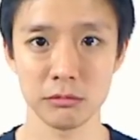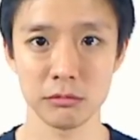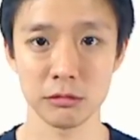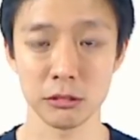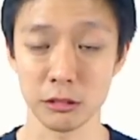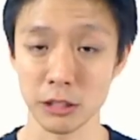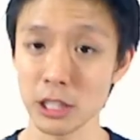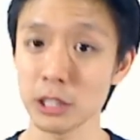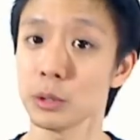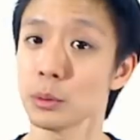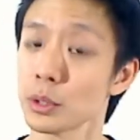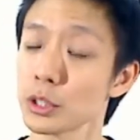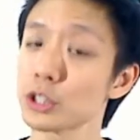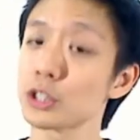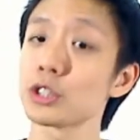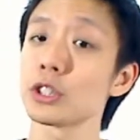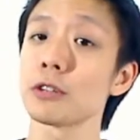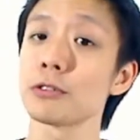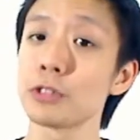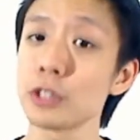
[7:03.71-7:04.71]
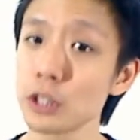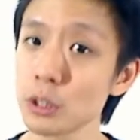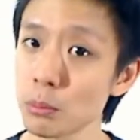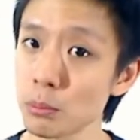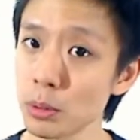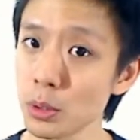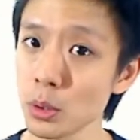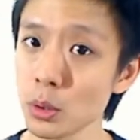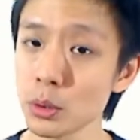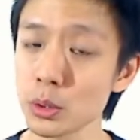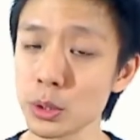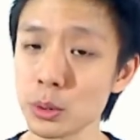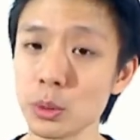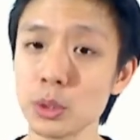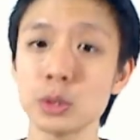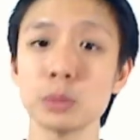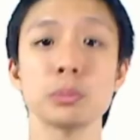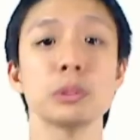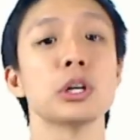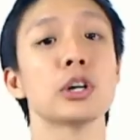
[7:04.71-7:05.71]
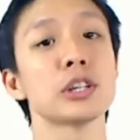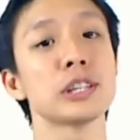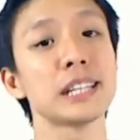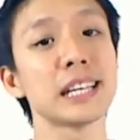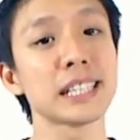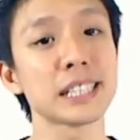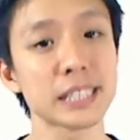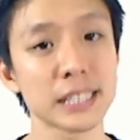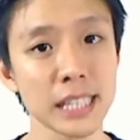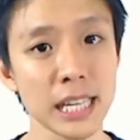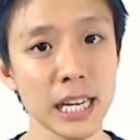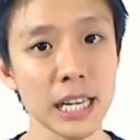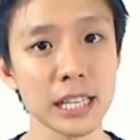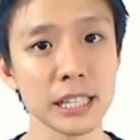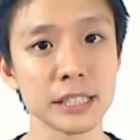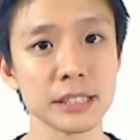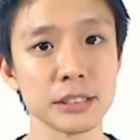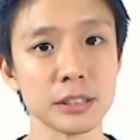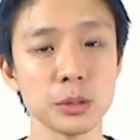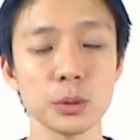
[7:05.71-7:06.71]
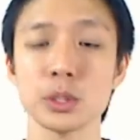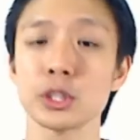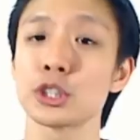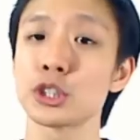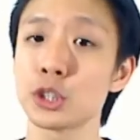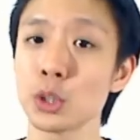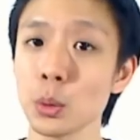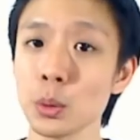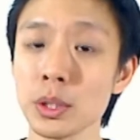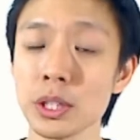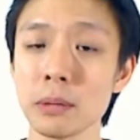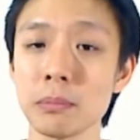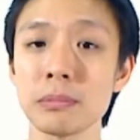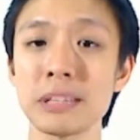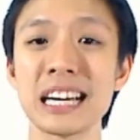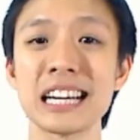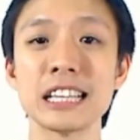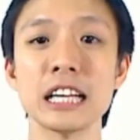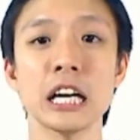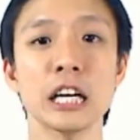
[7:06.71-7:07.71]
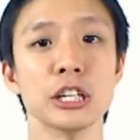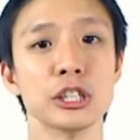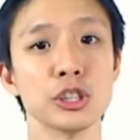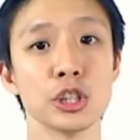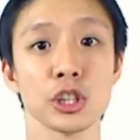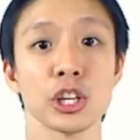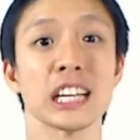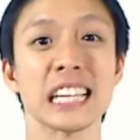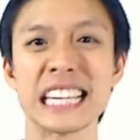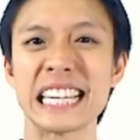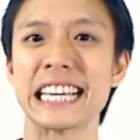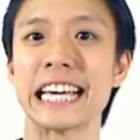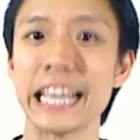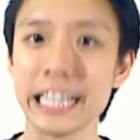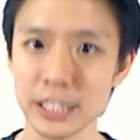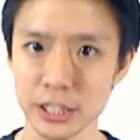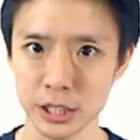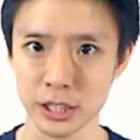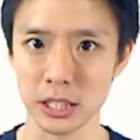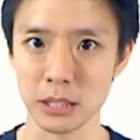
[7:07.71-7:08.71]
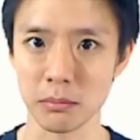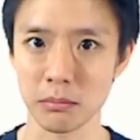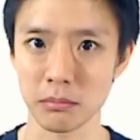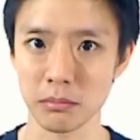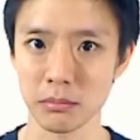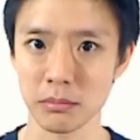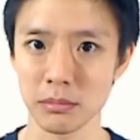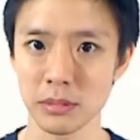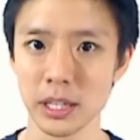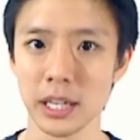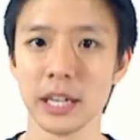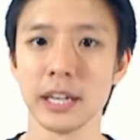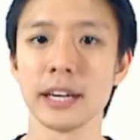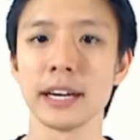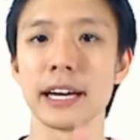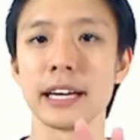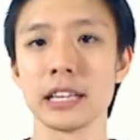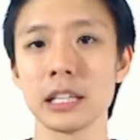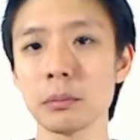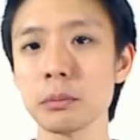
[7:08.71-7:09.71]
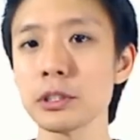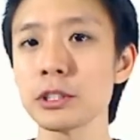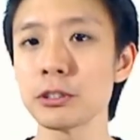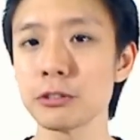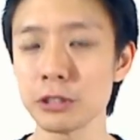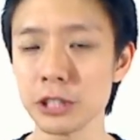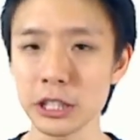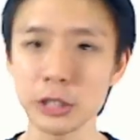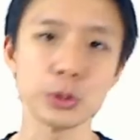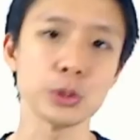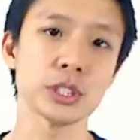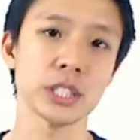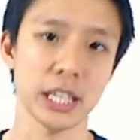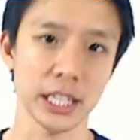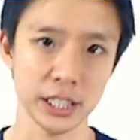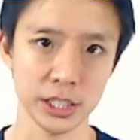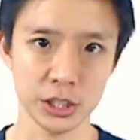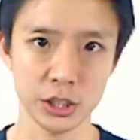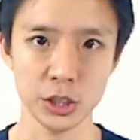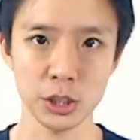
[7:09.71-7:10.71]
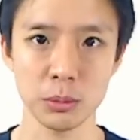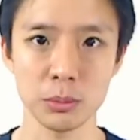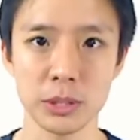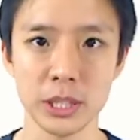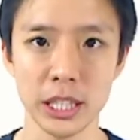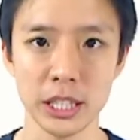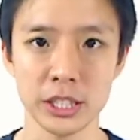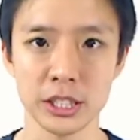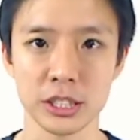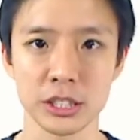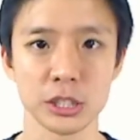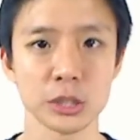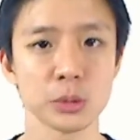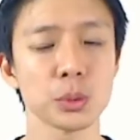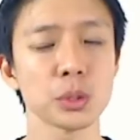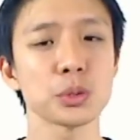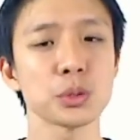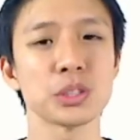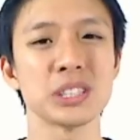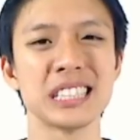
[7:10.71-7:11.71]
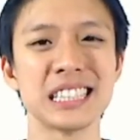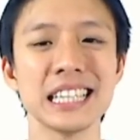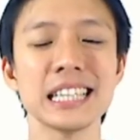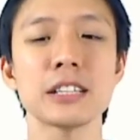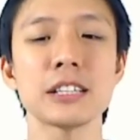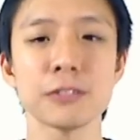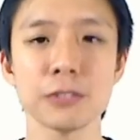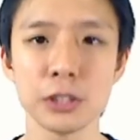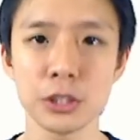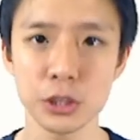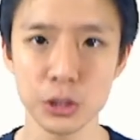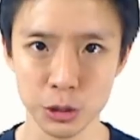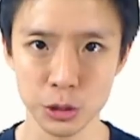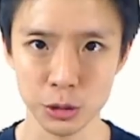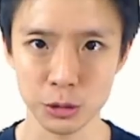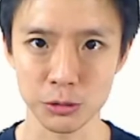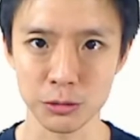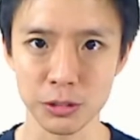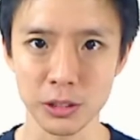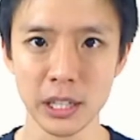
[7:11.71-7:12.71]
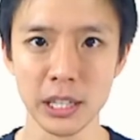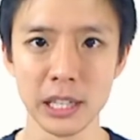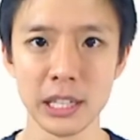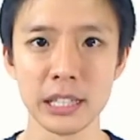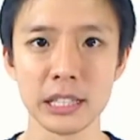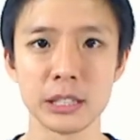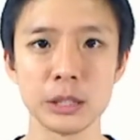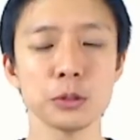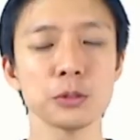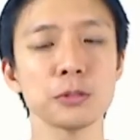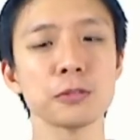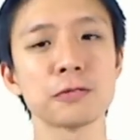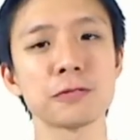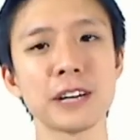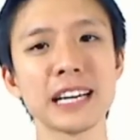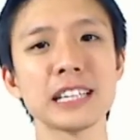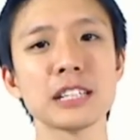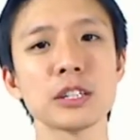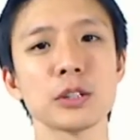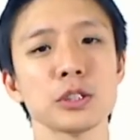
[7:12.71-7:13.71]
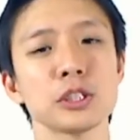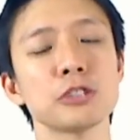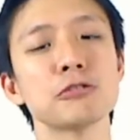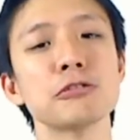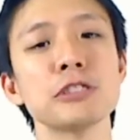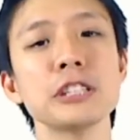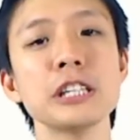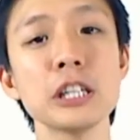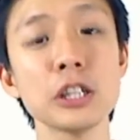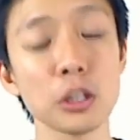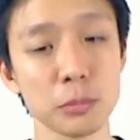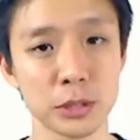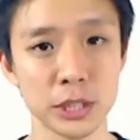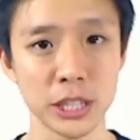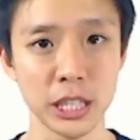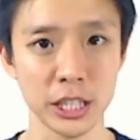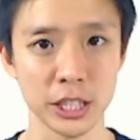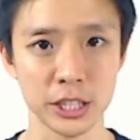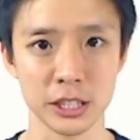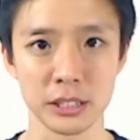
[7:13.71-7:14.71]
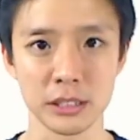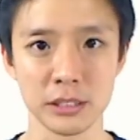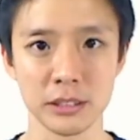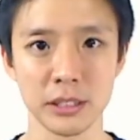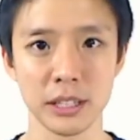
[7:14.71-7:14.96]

All right, you want to soften the blow. You want to be on their side. You want to show them that you're not against them. And number three, you test the objection. You want to dig for the truth. You want to find out the real objection.